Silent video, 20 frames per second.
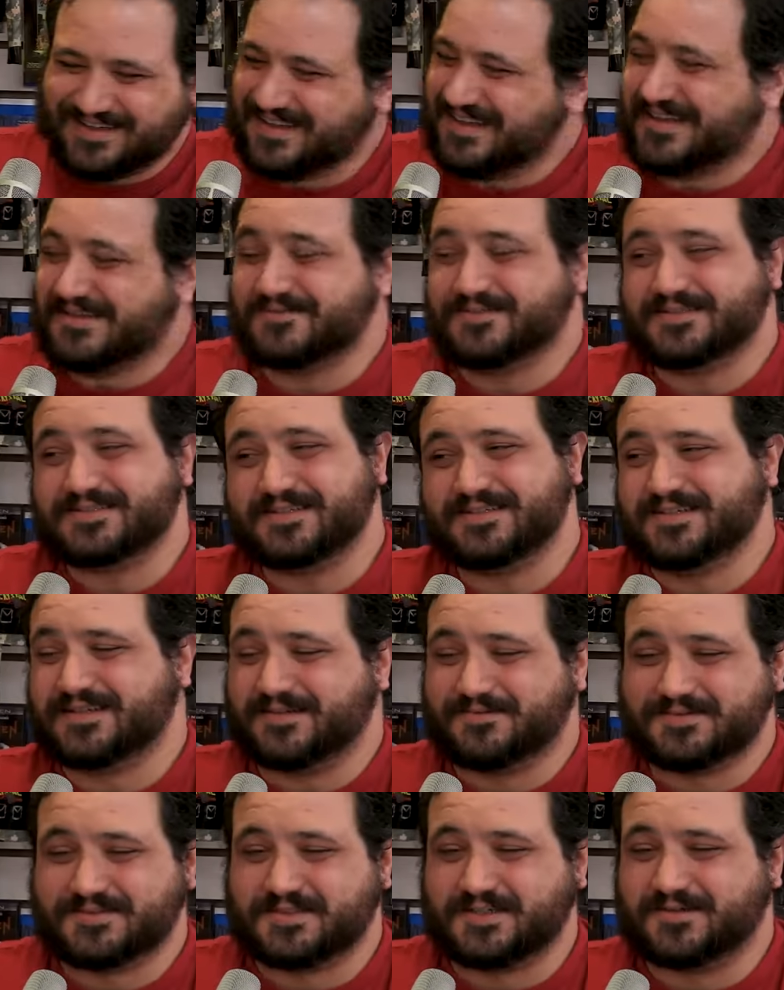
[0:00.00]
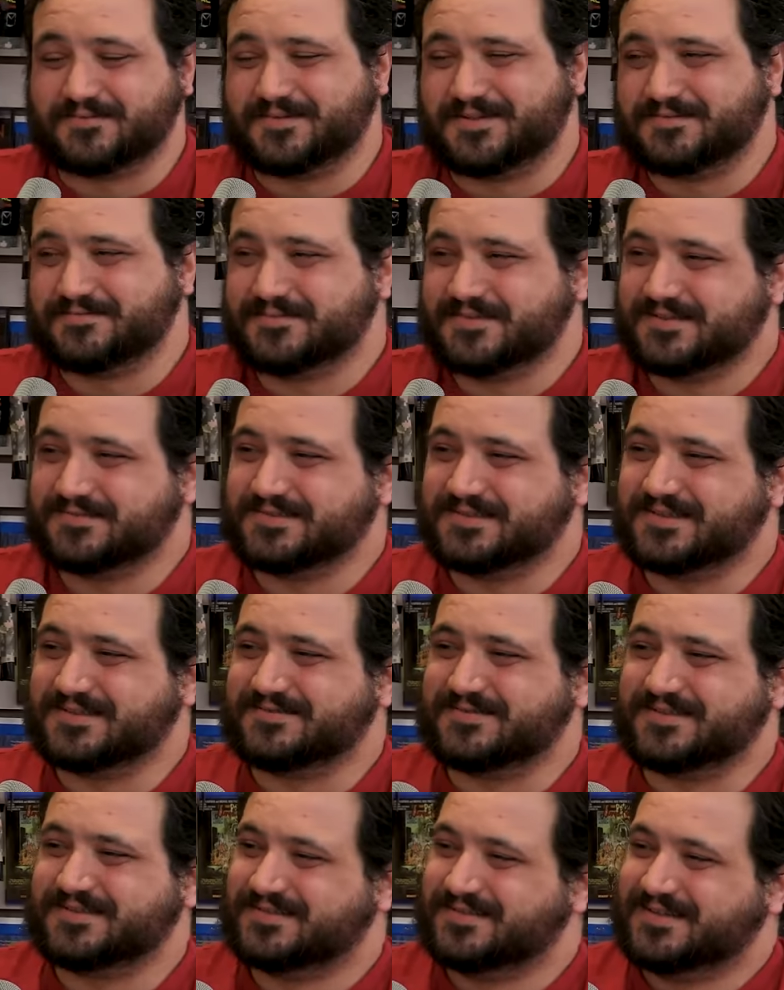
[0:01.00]
he was a he was a good one. He was a good
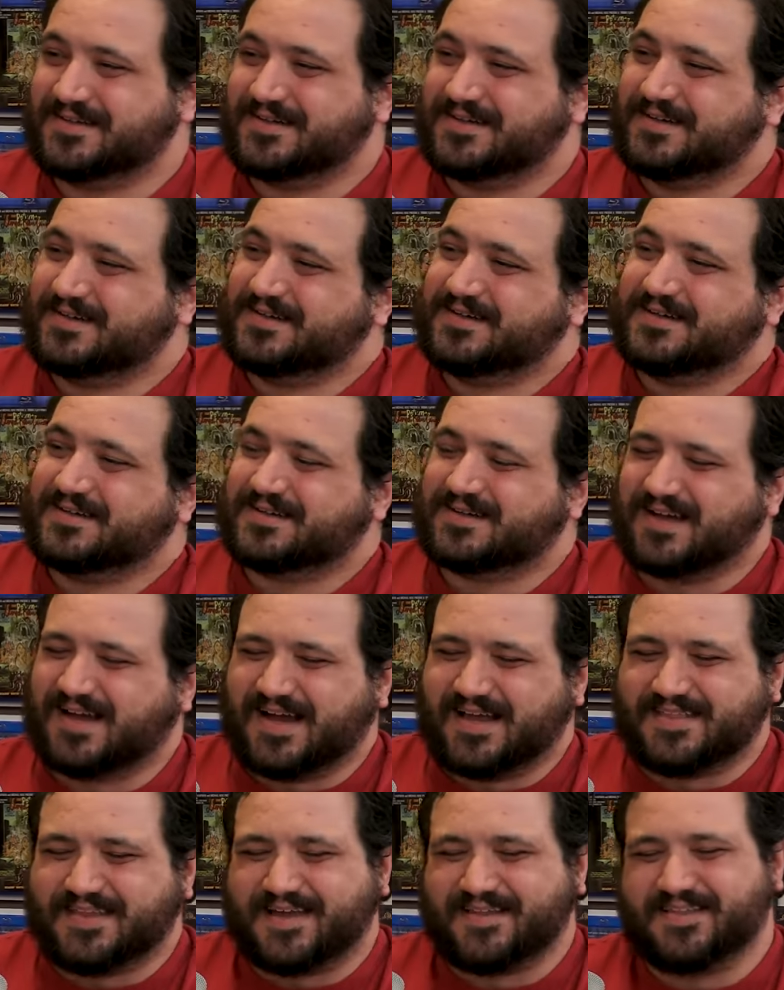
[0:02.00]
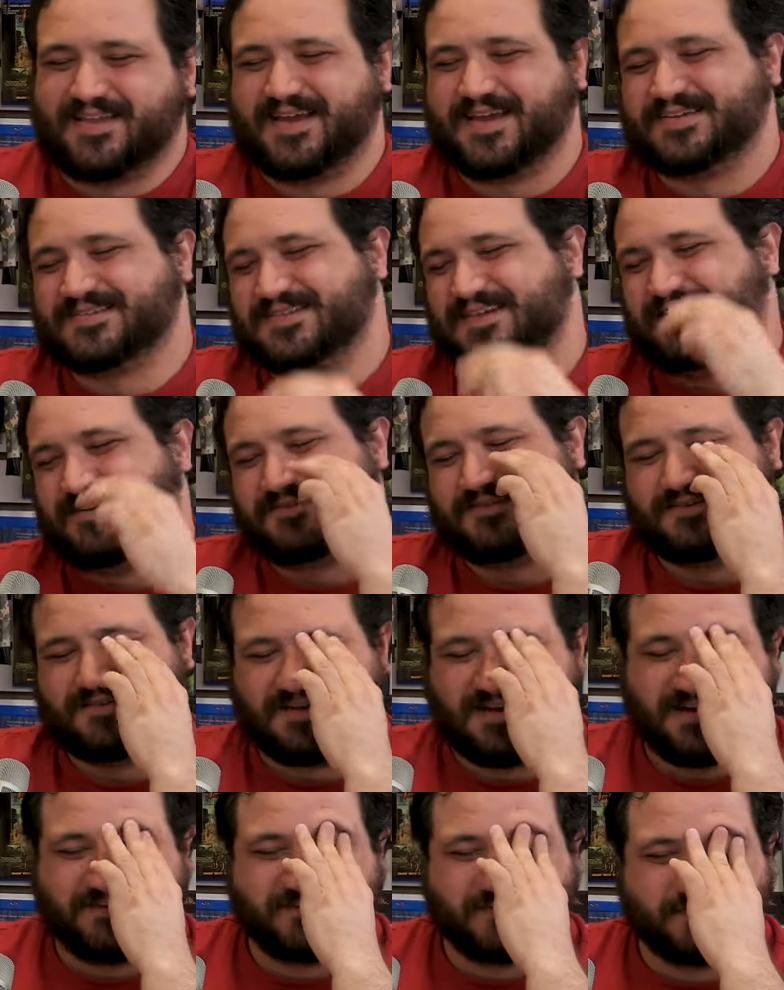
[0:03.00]
one. God, that last Hunger
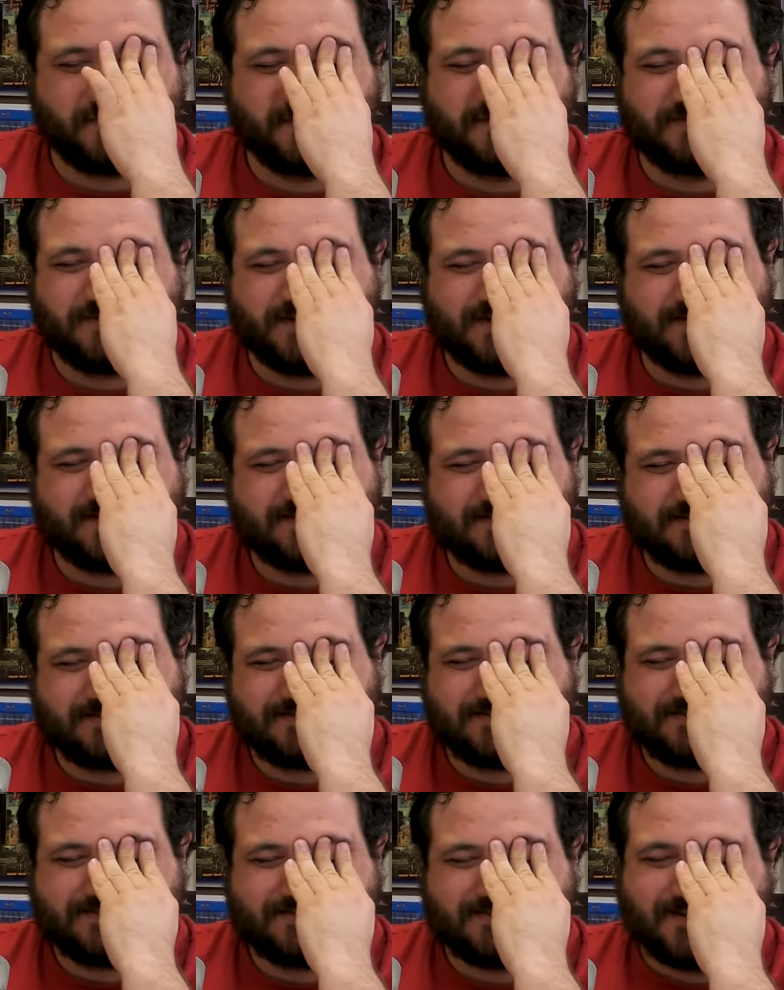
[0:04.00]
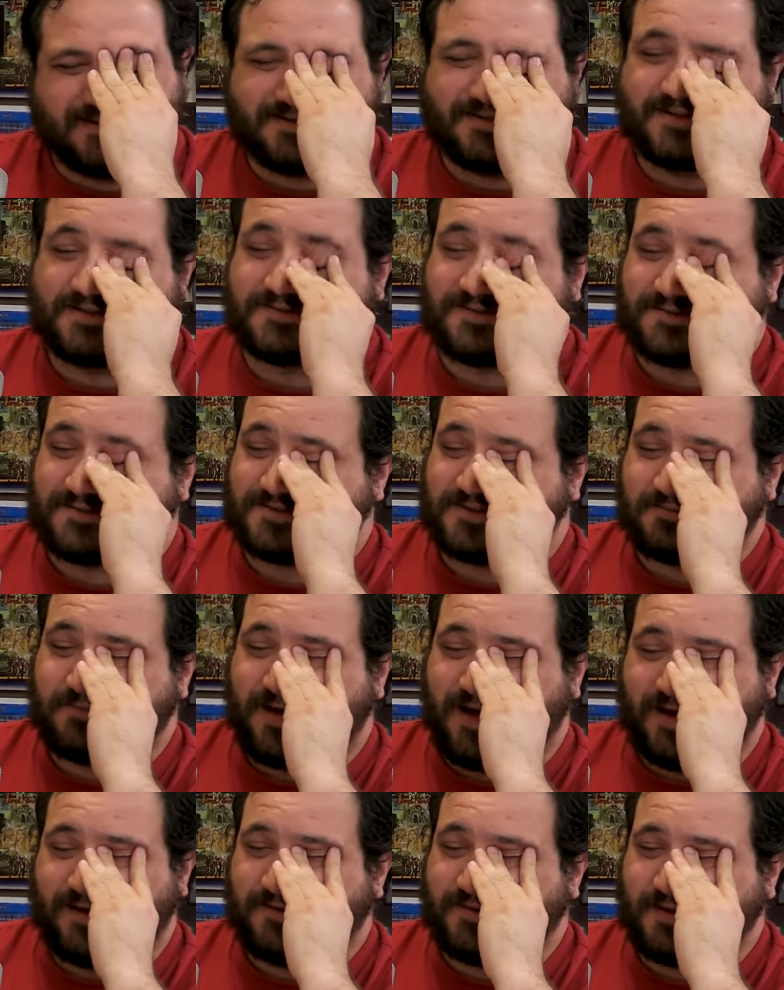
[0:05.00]
Games movie, the digital
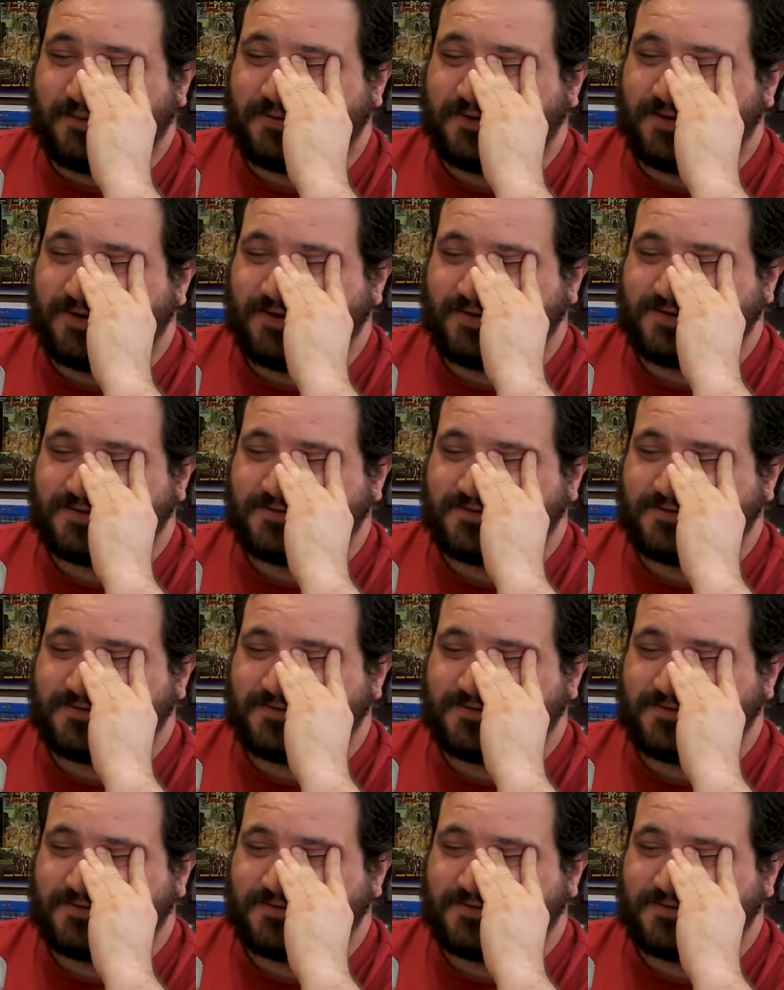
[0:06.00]
smile they put on